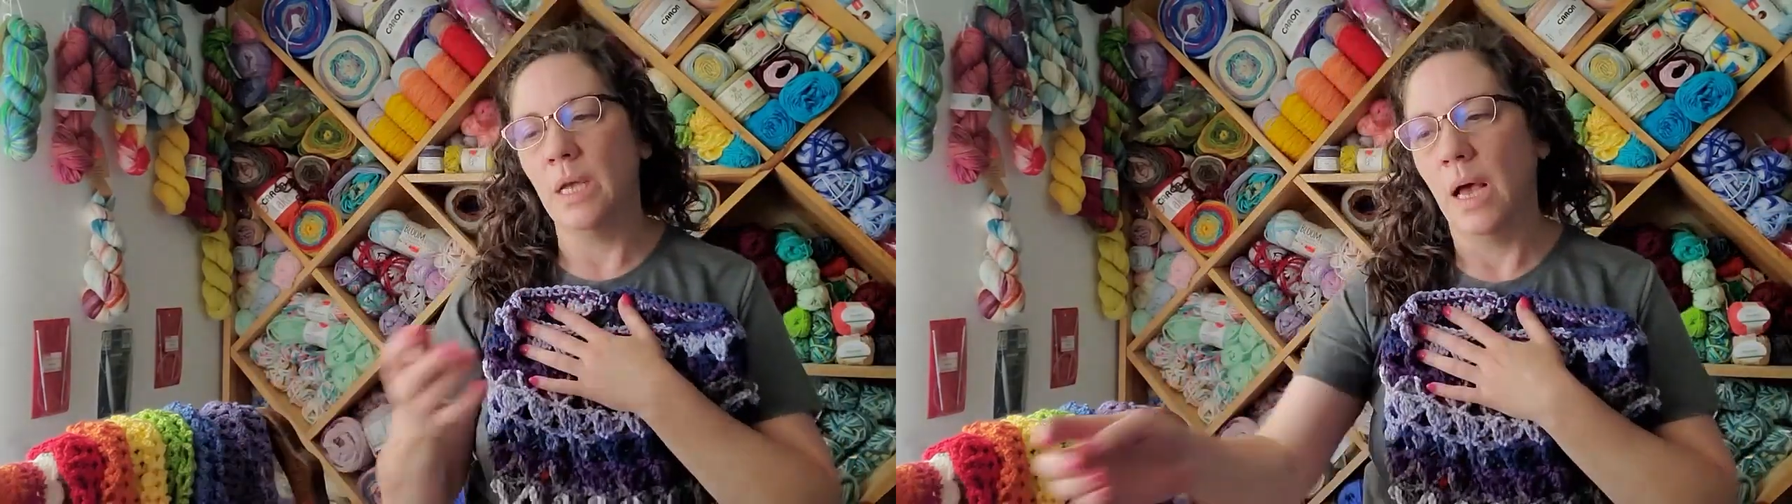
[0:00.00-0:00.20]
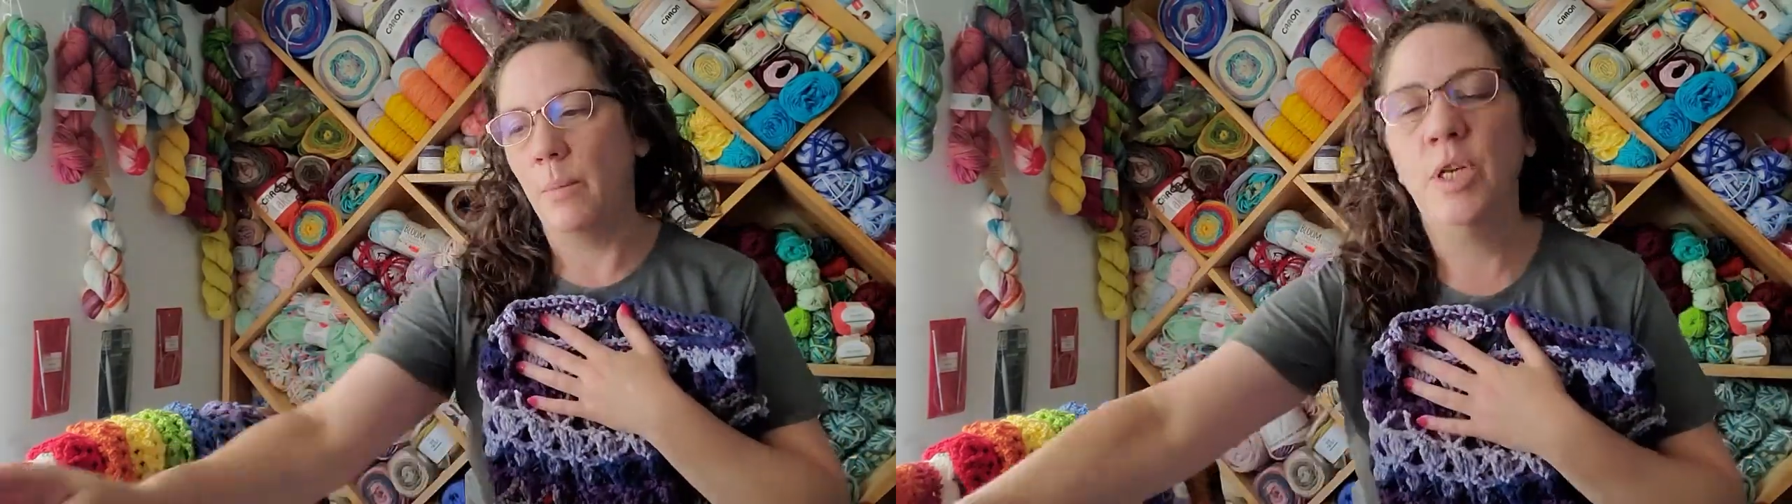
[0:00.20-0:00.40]

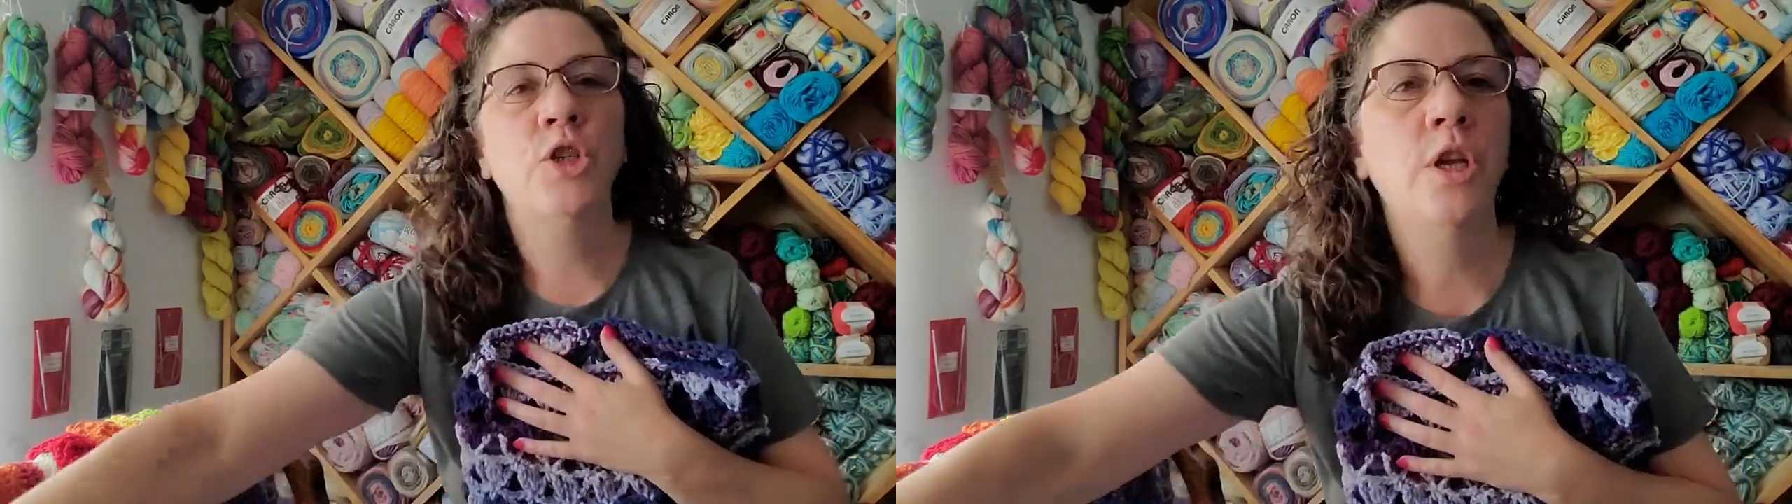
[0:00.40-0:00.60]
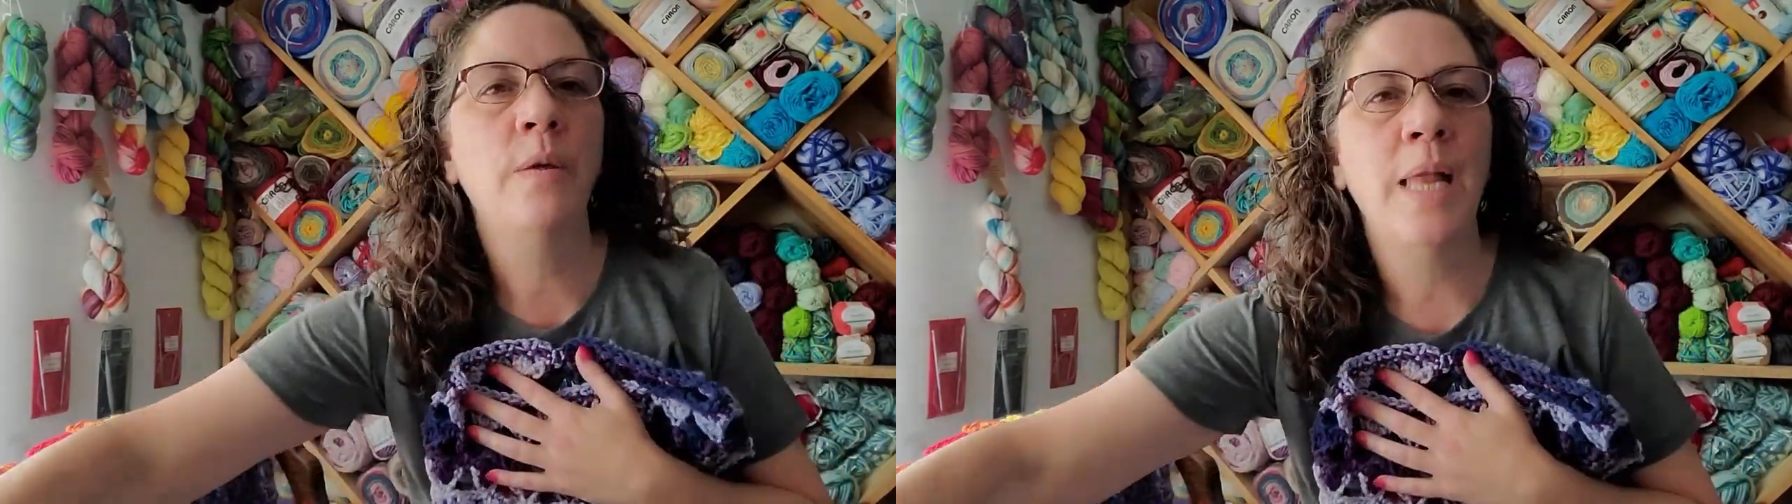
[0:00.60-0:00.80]
I'm going to
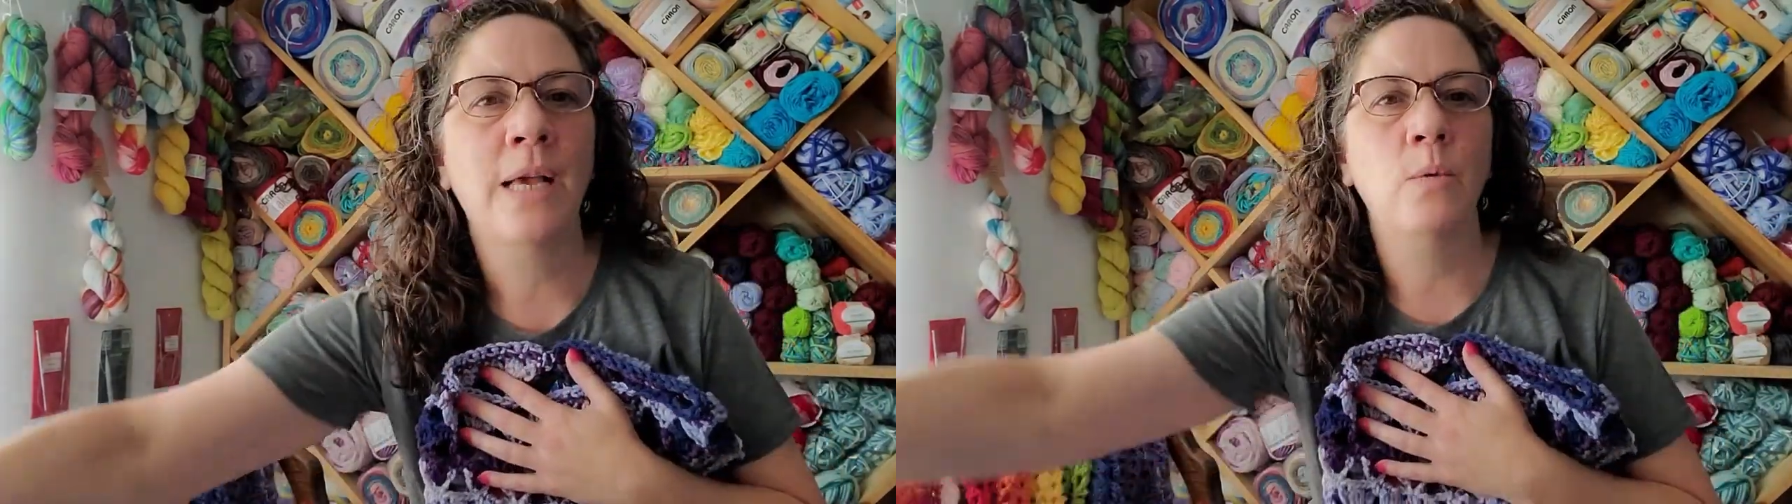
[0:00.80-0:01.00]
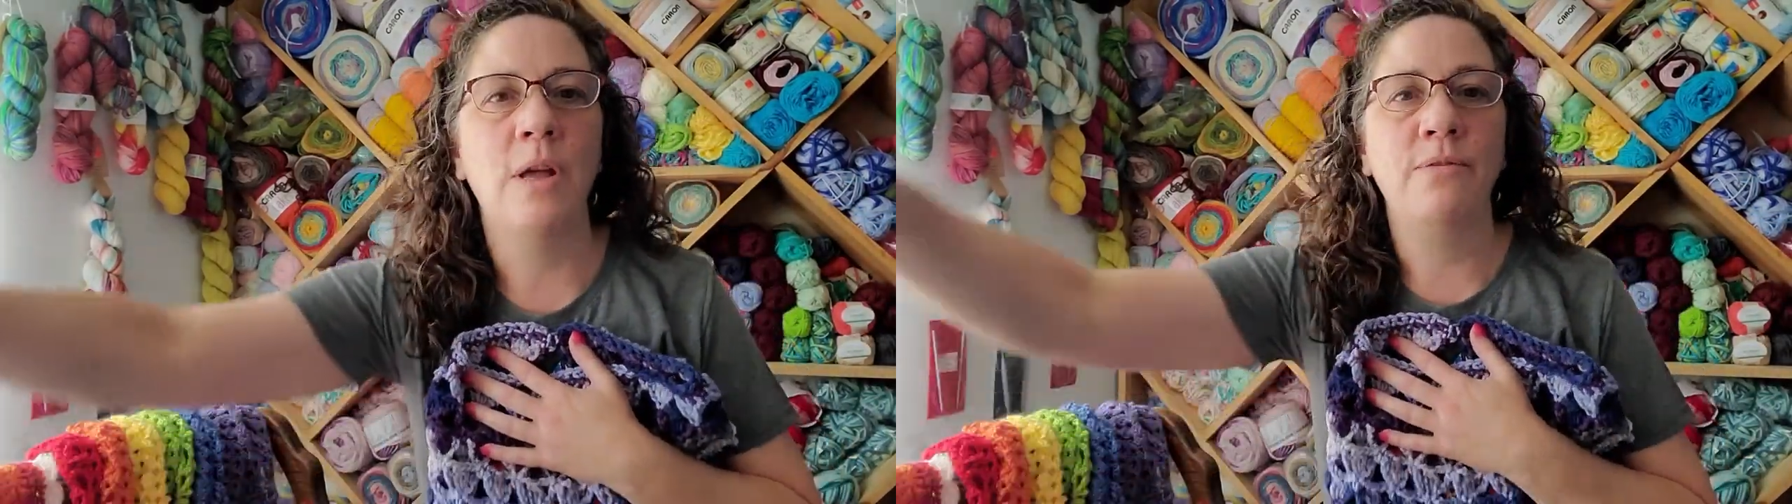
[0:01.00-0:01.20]
show you the black
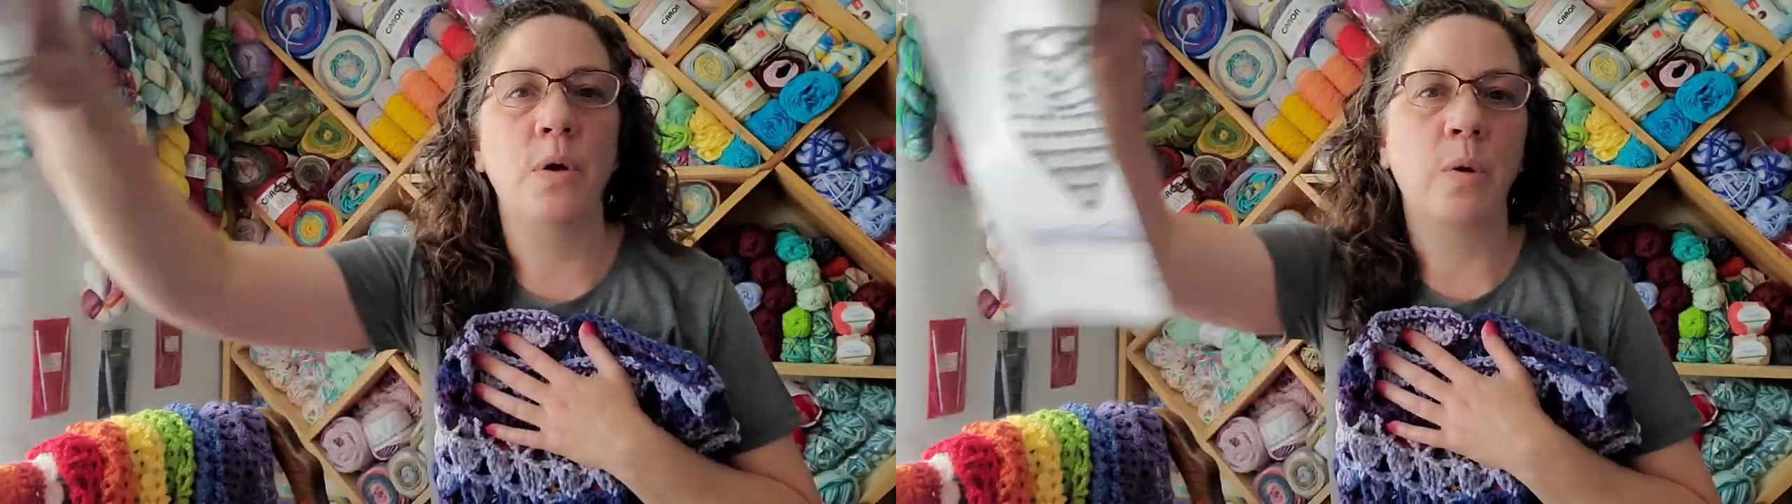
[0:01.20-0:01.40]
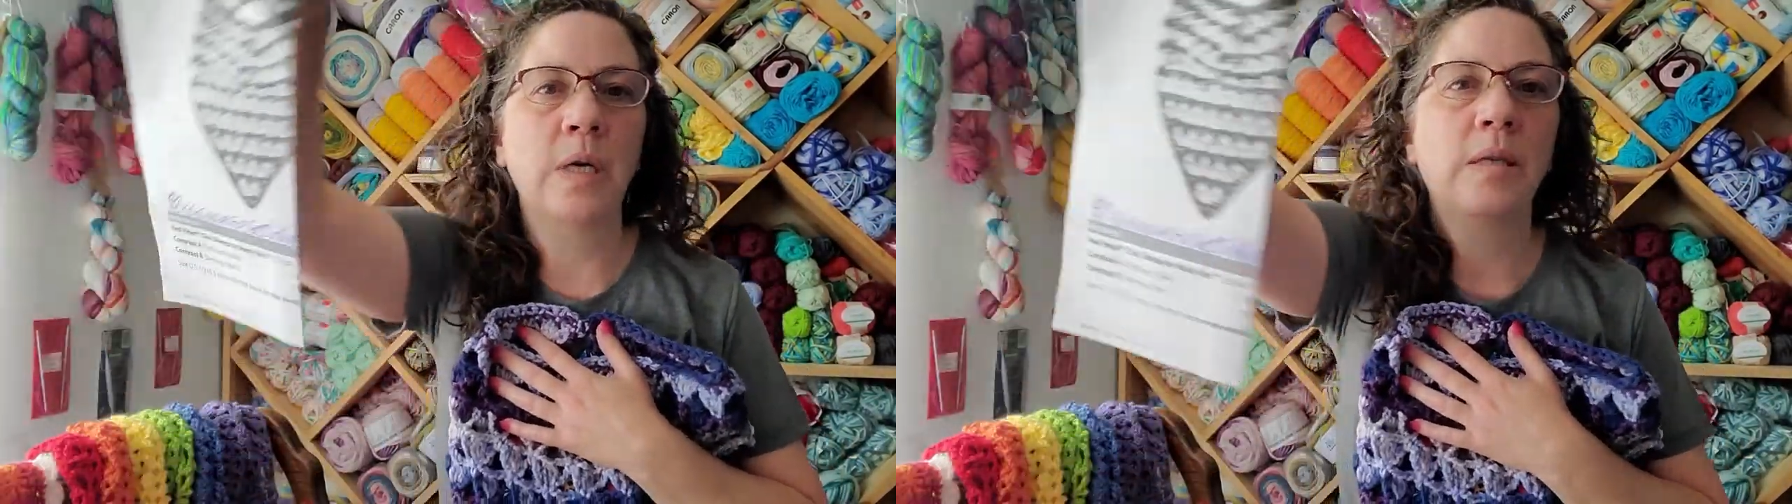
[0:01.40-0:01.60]
and white
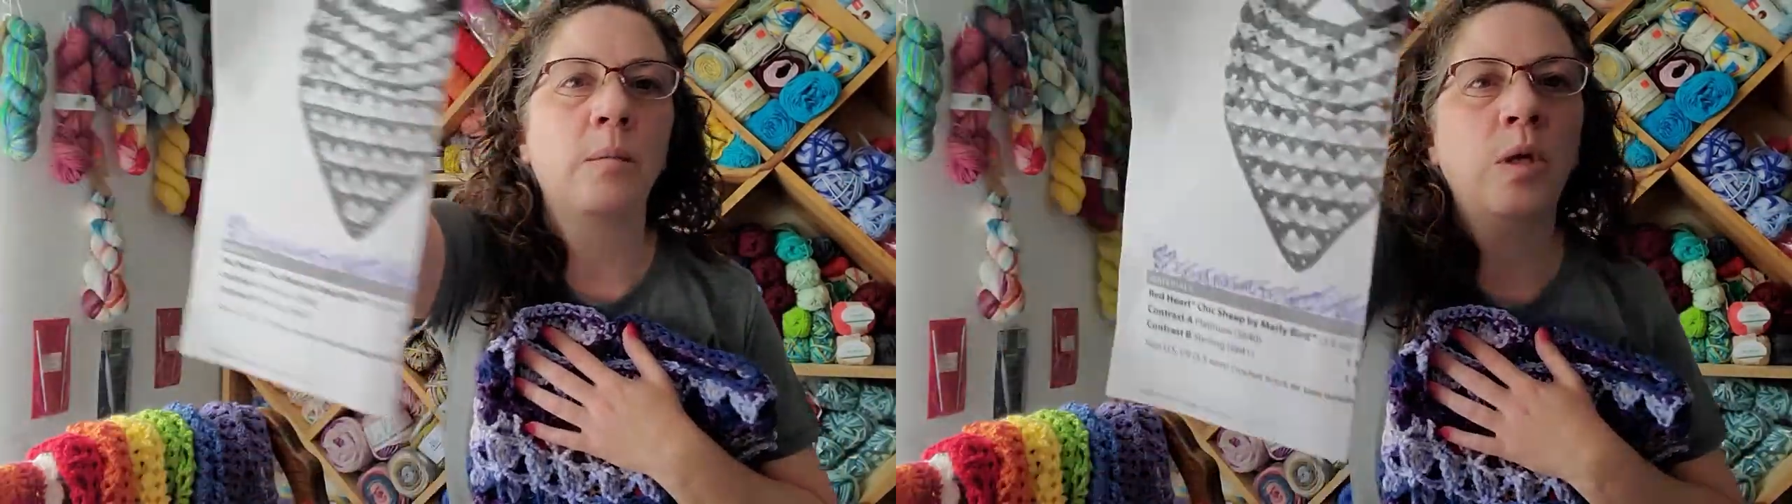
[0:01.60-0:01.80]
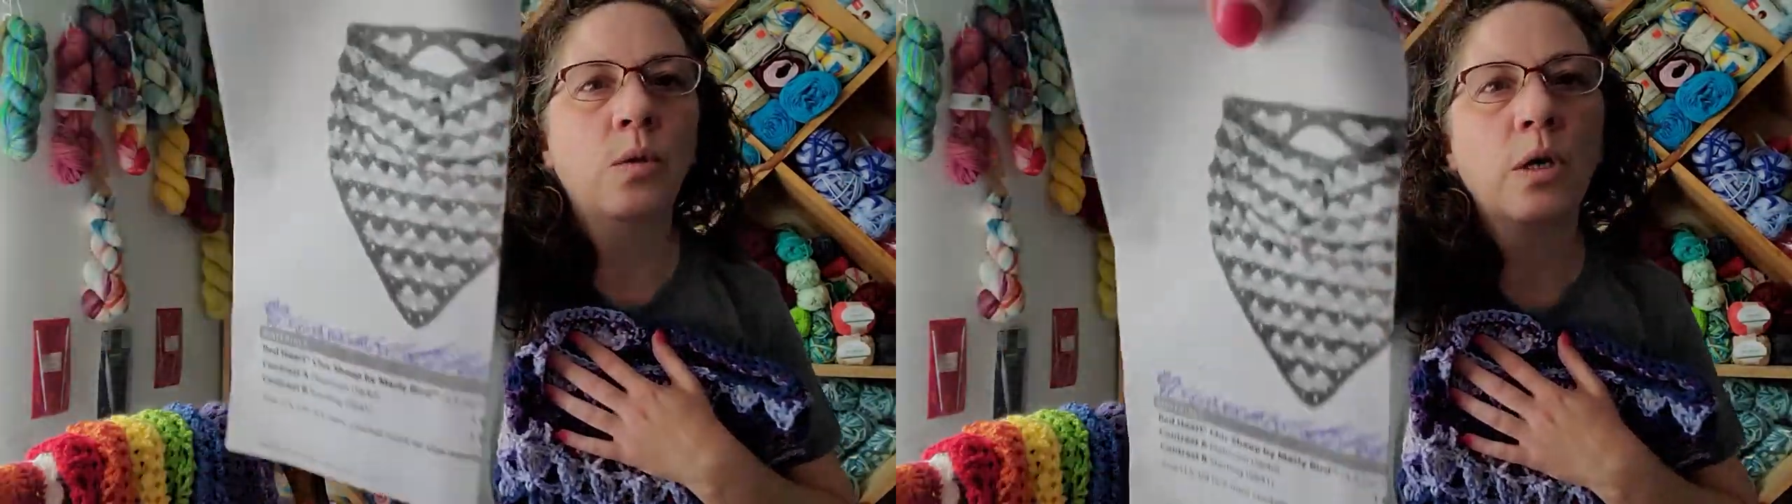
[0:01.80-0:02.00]
photo because I'm
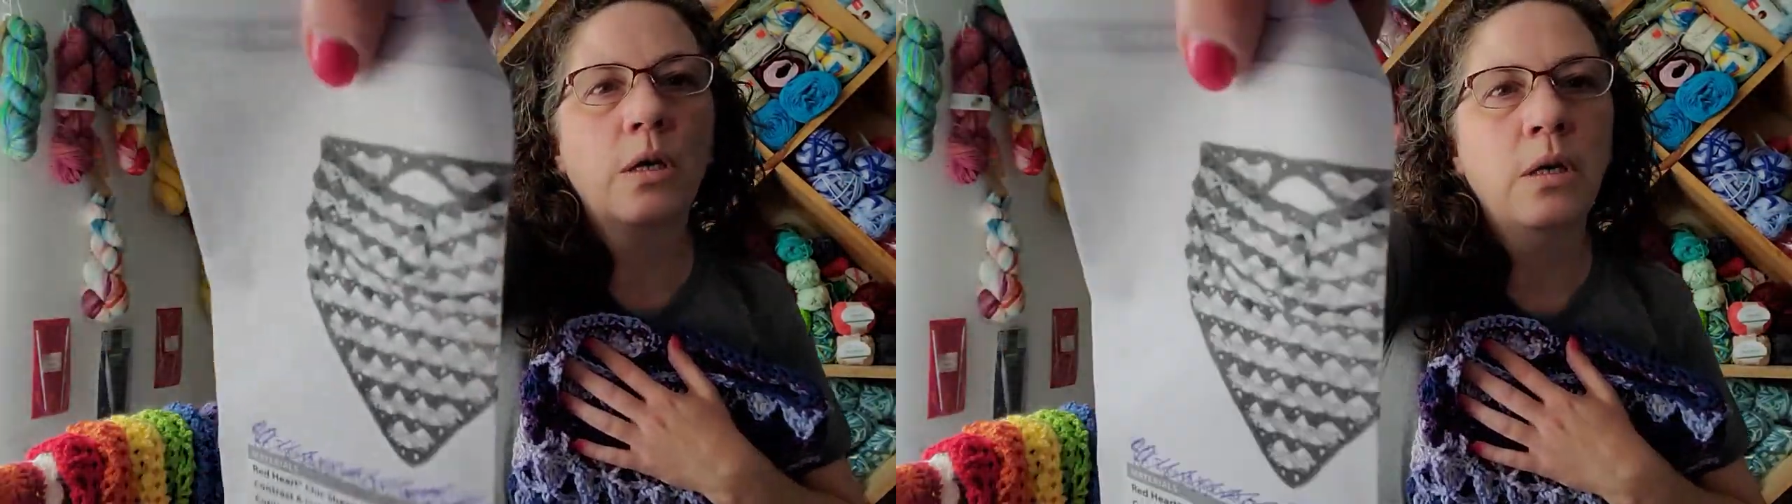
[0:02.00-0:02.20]
a dork.